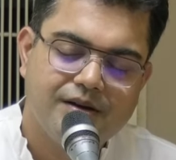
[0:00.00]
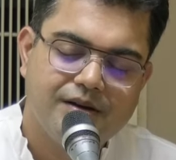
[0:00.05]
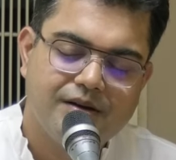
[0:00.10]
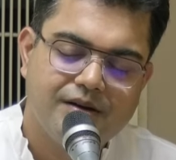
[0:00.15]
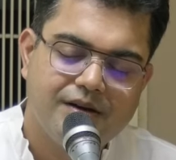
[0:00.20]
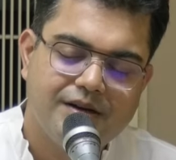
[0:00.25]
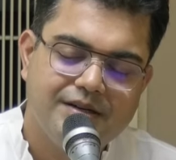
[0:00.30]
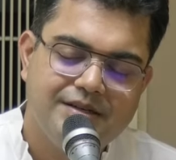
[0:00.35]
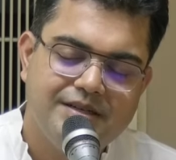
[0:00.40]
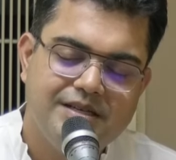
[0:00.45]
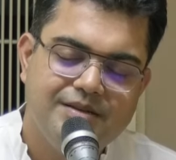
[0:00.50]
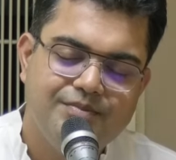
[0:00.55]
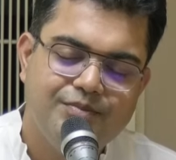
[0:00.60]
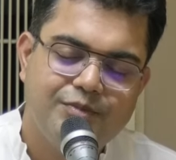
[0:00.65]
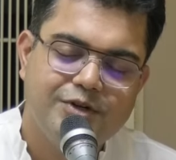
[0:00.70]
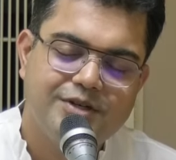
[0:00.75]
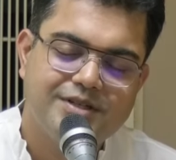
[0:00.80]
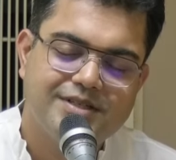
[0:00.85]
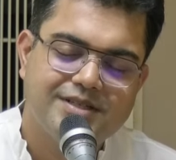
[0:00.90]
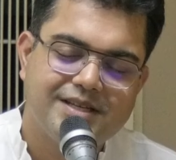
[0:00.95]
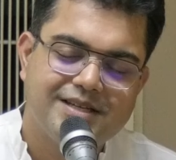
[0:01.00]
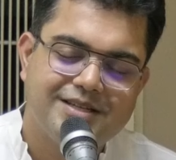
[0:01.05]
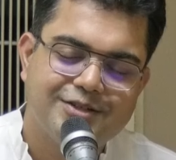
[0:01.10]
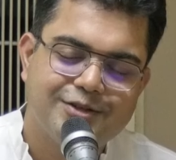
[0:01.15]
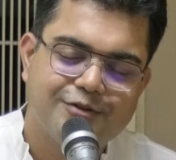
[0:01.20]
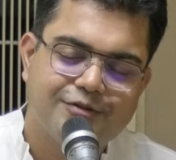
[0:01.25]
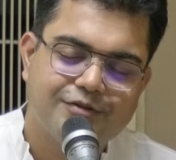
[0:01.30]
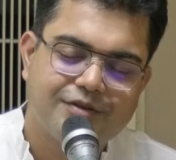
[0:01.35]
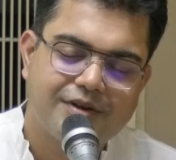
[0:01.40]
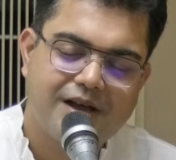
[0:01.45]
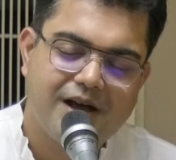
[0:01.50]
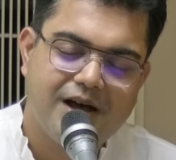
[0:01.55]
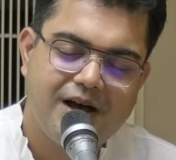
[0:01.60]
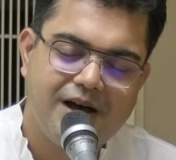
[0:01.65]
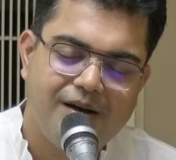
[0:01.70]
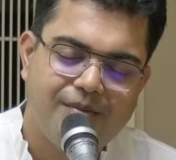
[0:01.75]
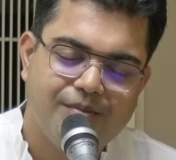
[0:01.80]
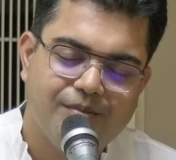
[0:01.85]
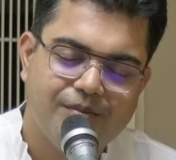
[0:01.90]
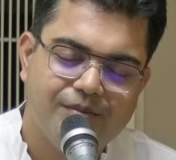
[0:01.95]
a deeper sense of
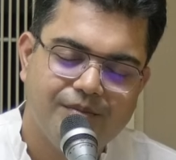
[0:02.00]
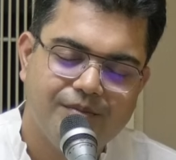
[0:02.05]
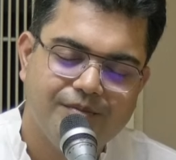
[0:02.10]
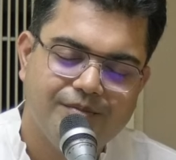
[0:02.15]
calm,